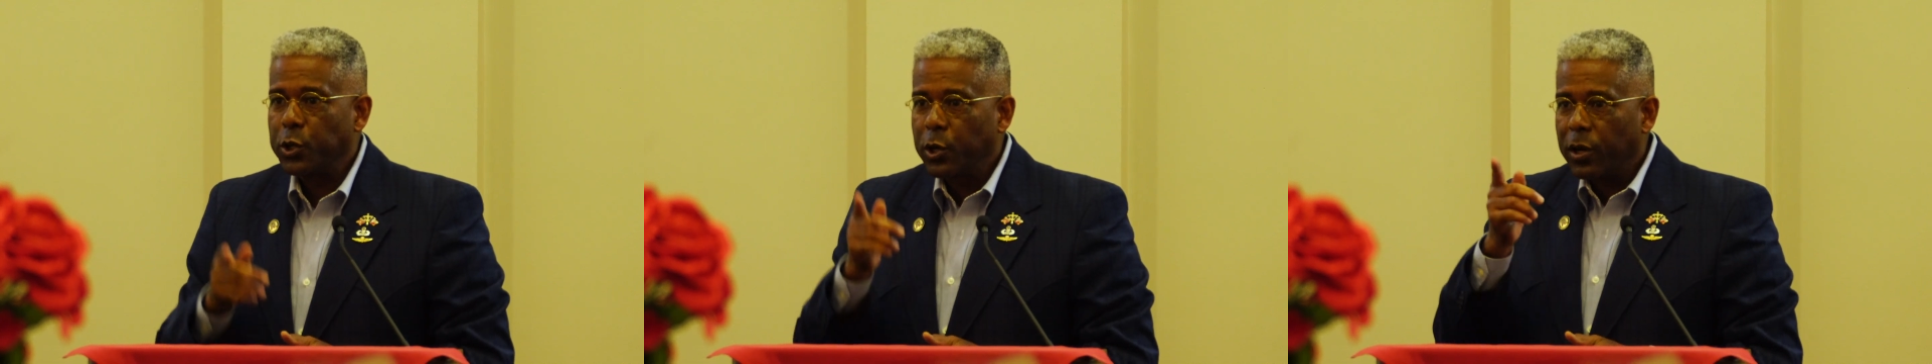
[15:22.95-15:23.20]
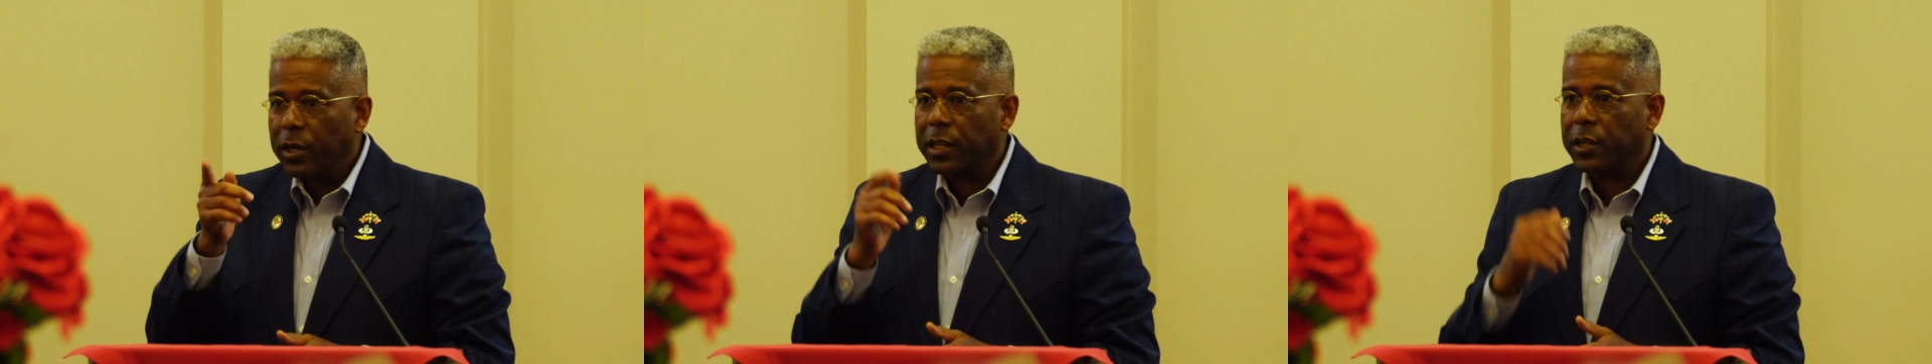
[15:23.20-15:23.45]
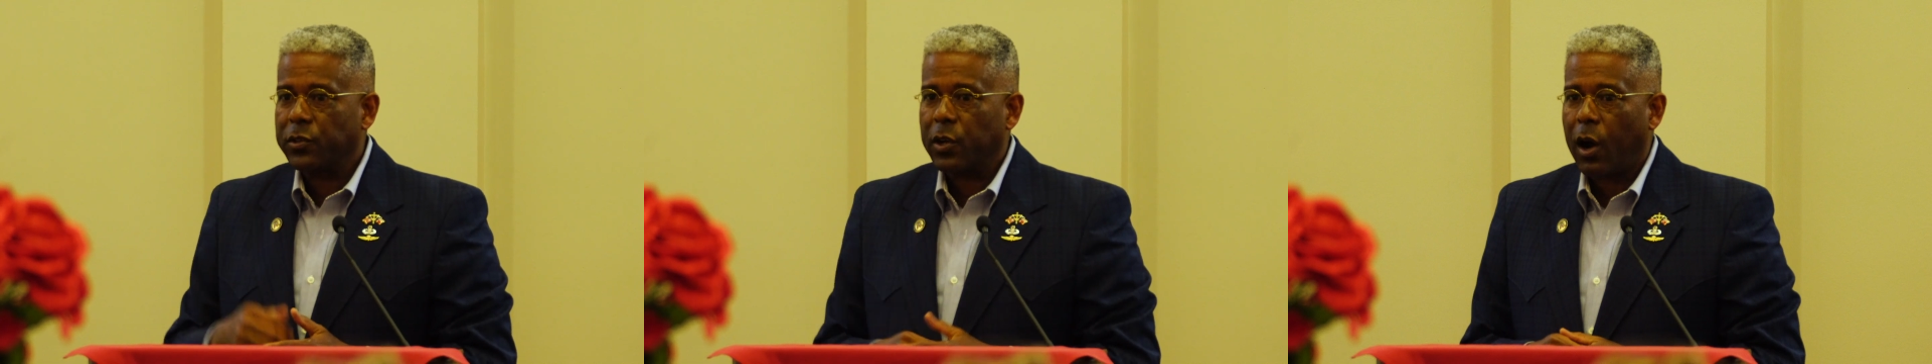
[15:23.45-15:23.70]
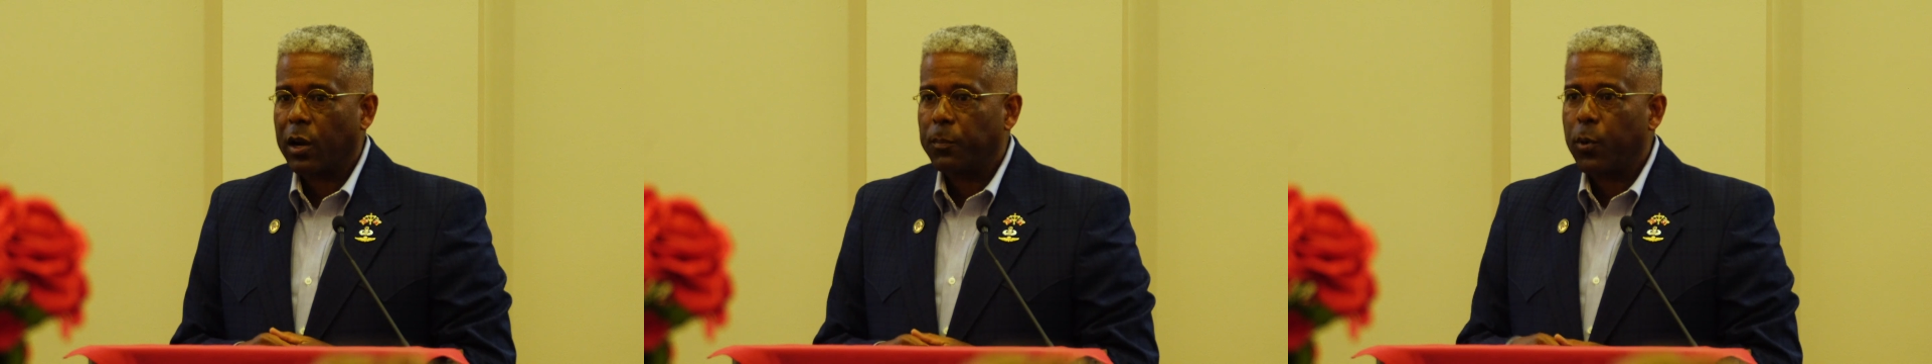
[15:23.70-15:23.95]
You're going to get a
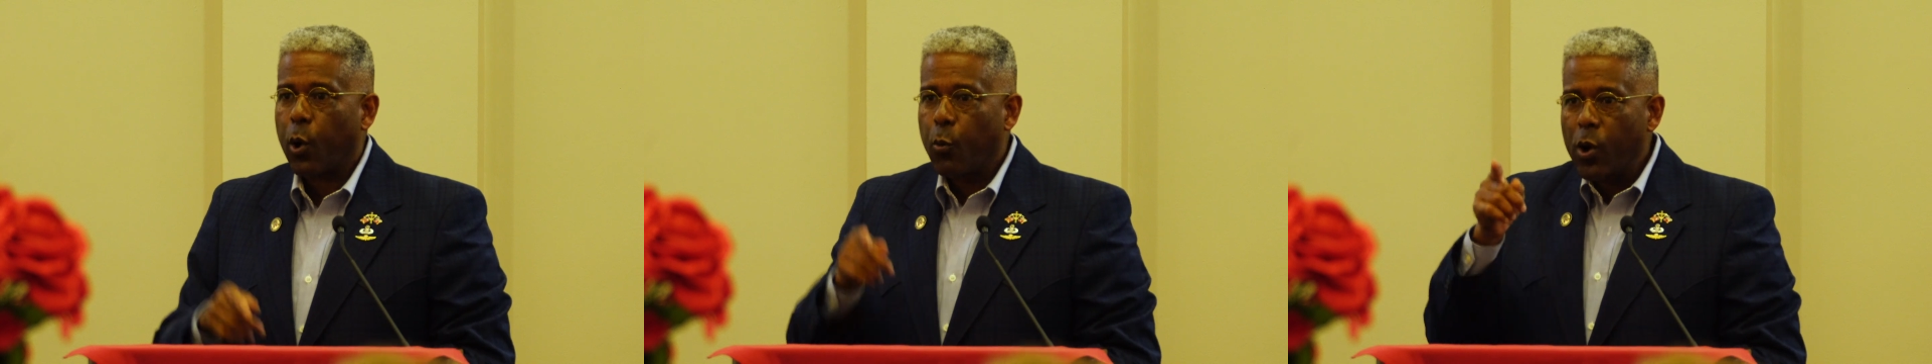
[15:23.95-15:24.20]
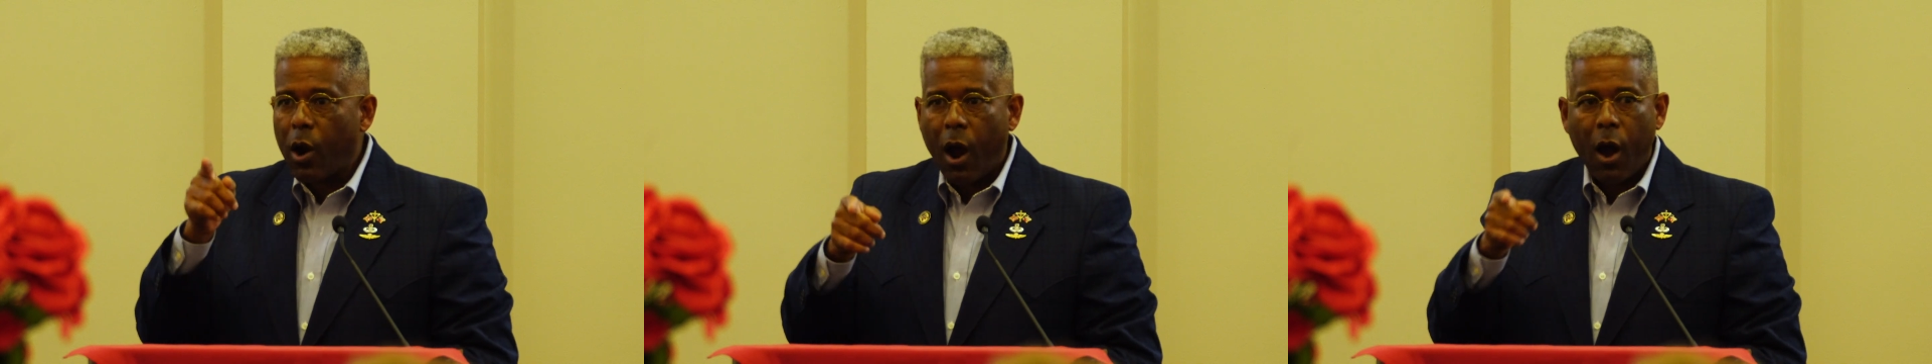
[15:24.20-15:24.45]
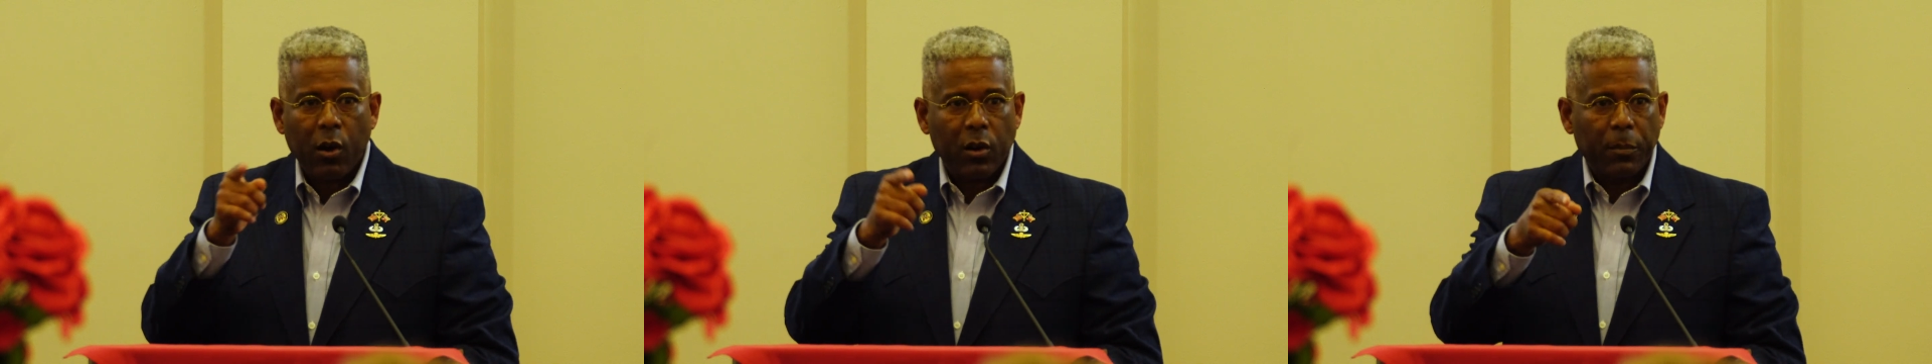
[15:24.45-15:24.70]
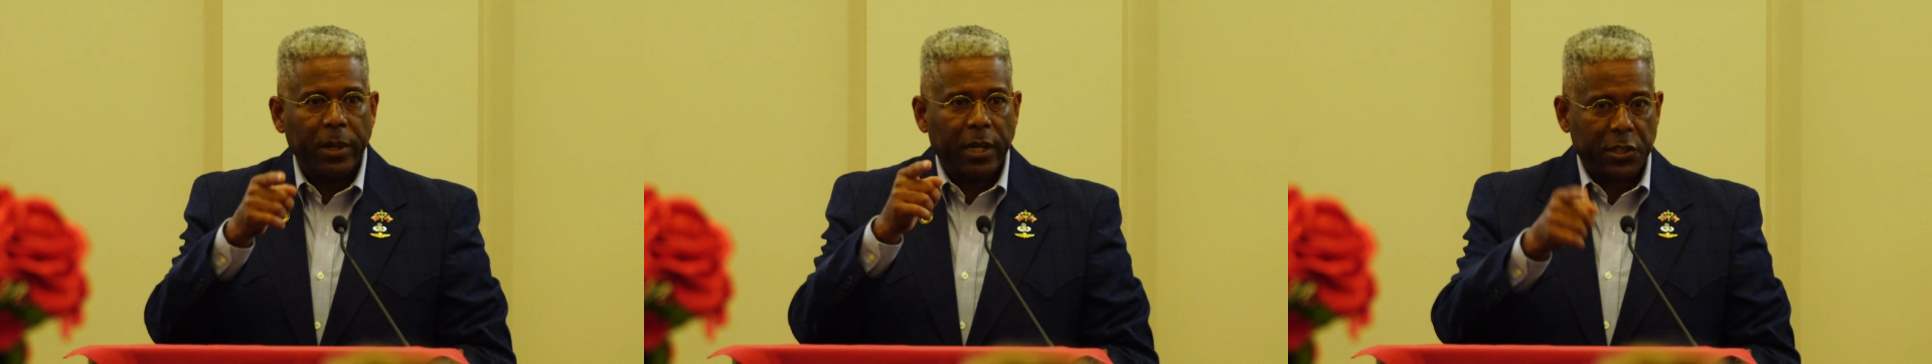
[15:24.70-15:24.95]
talking point. We're all
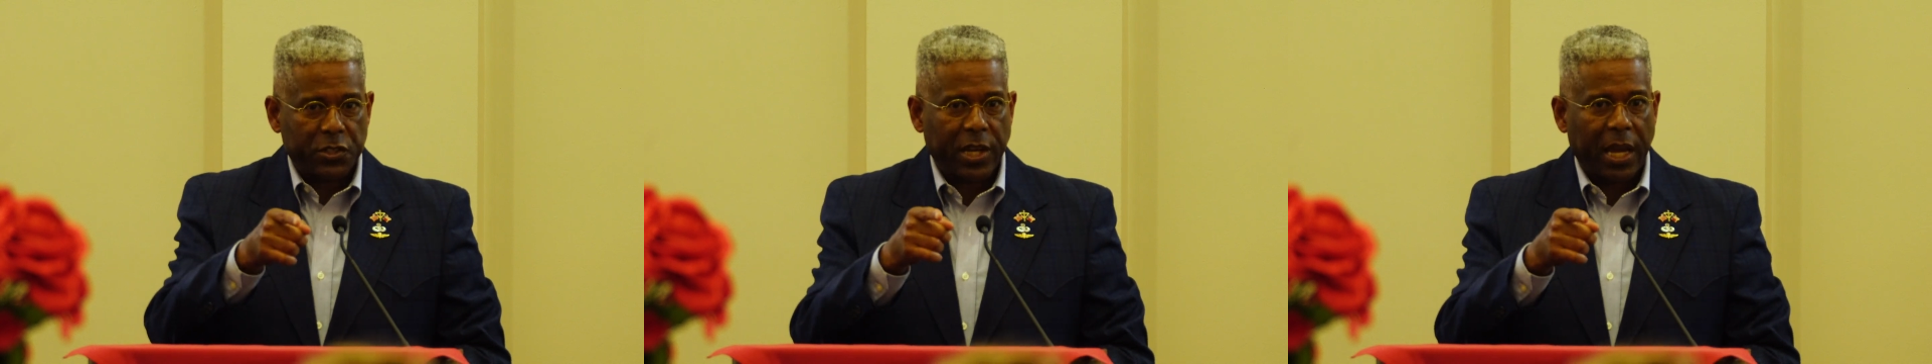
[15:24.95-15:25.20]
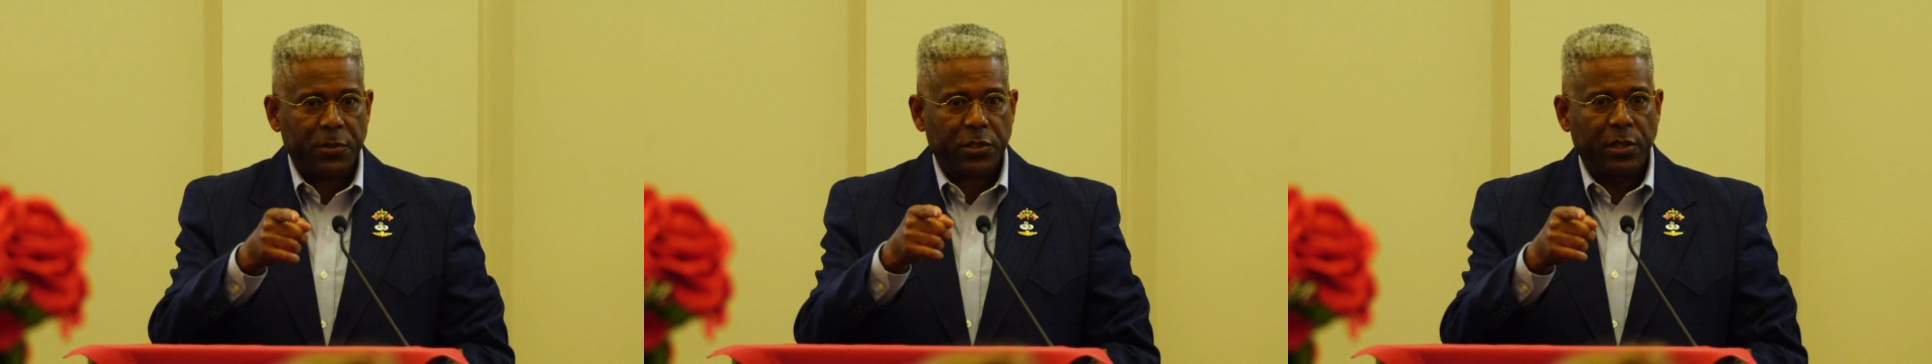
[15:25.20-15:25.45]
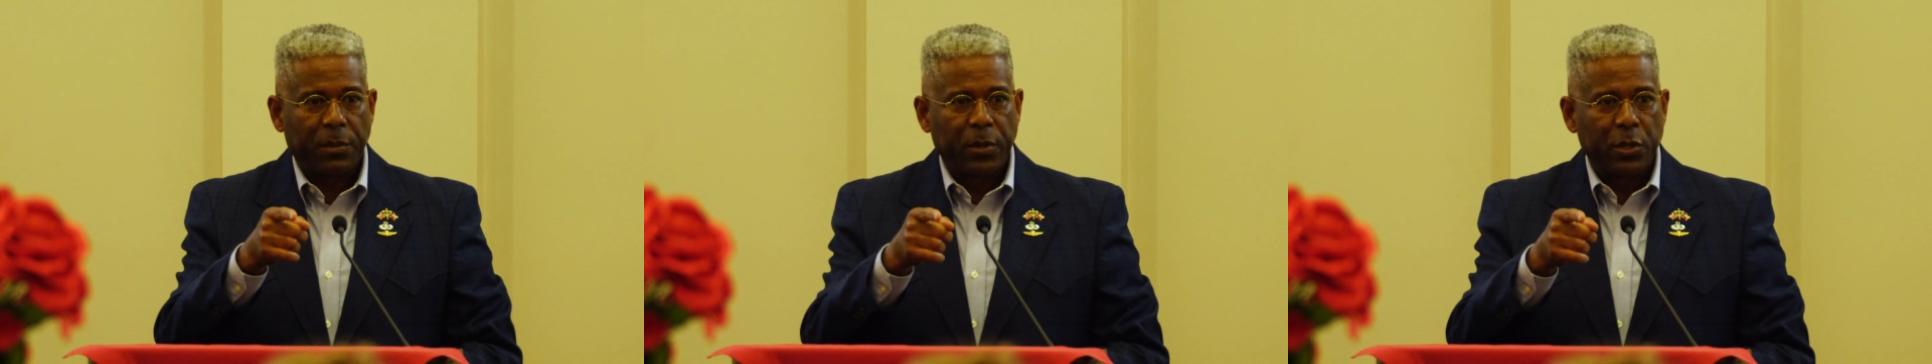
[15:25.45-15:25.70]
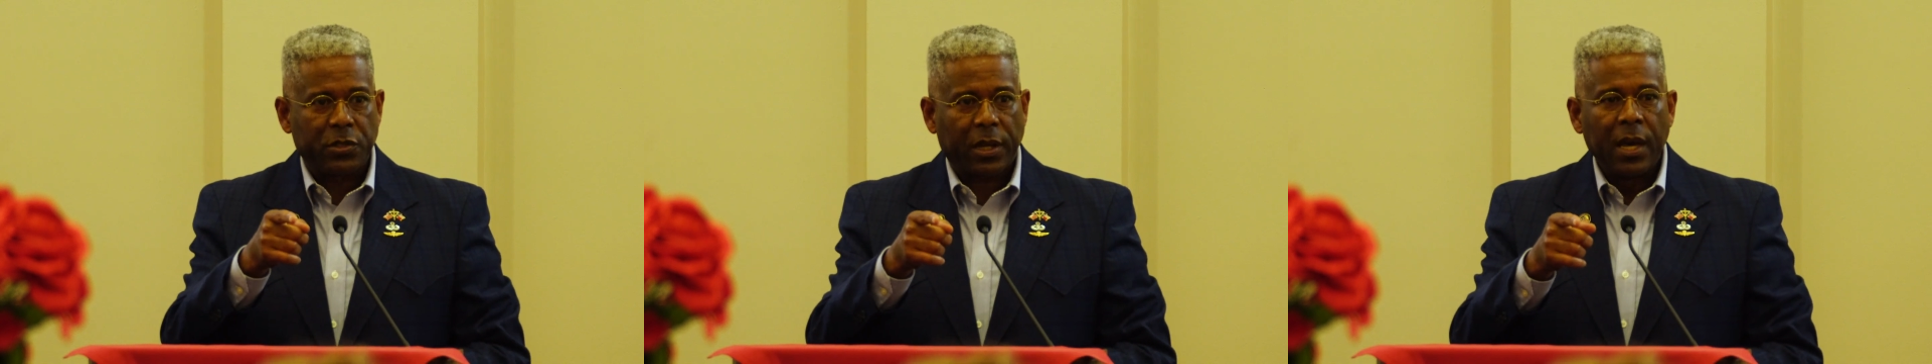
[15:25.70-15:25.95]
going to be in the same sheet of music.